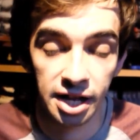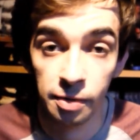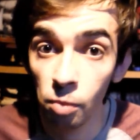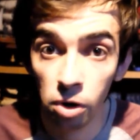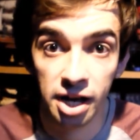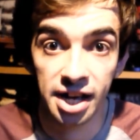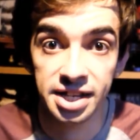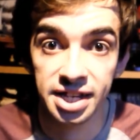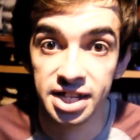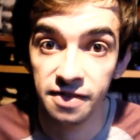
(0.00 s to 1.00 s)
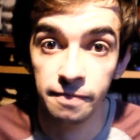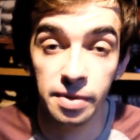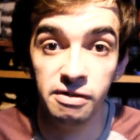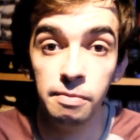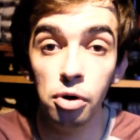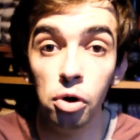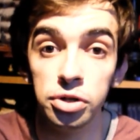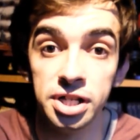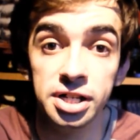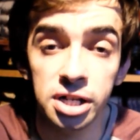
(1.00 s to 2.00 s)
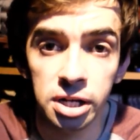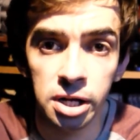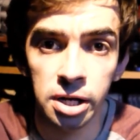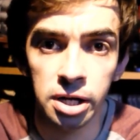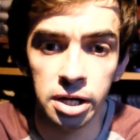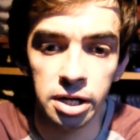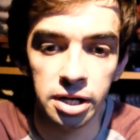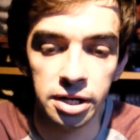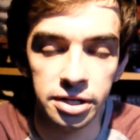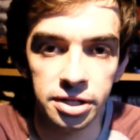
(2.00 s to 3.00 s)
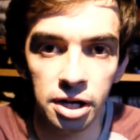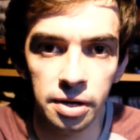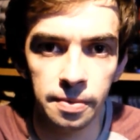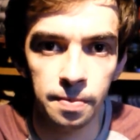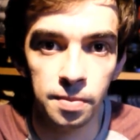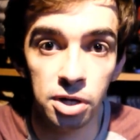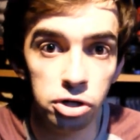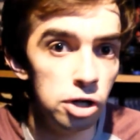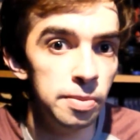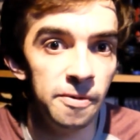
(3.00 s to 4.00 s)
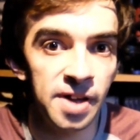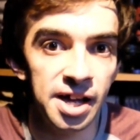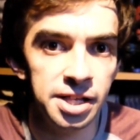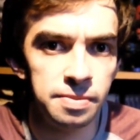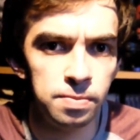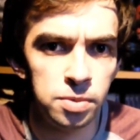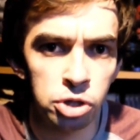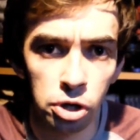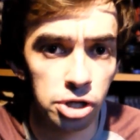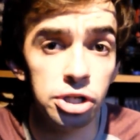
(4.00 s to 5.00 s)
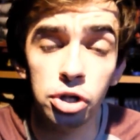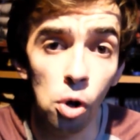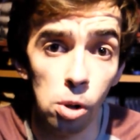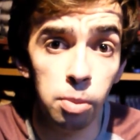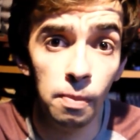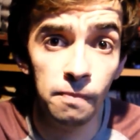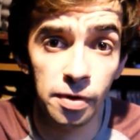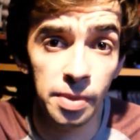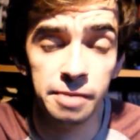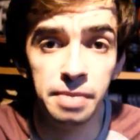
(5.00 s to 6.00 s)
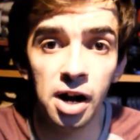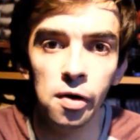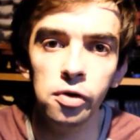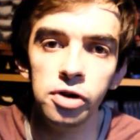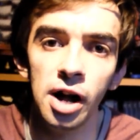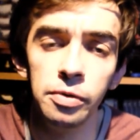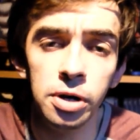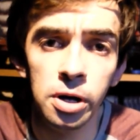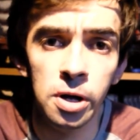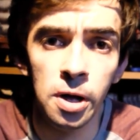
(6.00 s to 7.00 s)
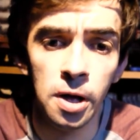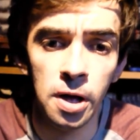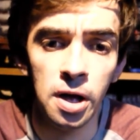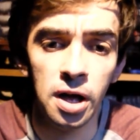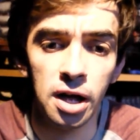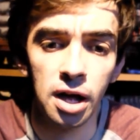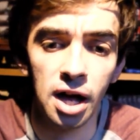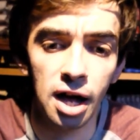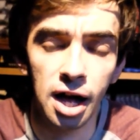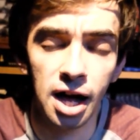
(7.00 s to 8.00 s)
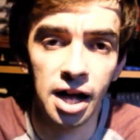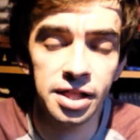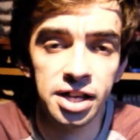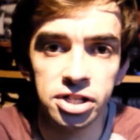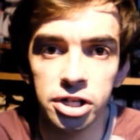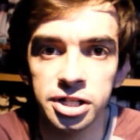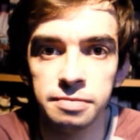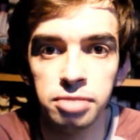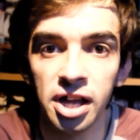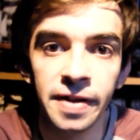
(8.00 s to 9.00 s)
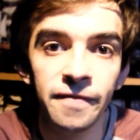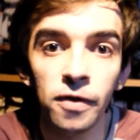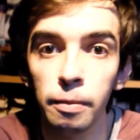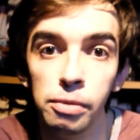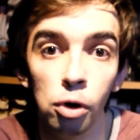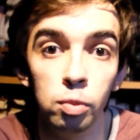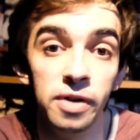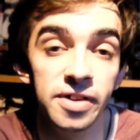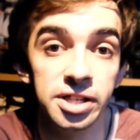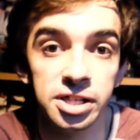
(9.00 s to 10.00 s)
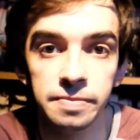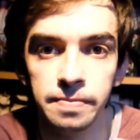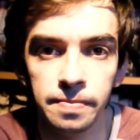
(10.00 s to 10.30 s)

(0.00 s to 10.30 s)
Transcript: In one case it's even been reported that a group of kids took a skull from this burial ground and they started playing football with it.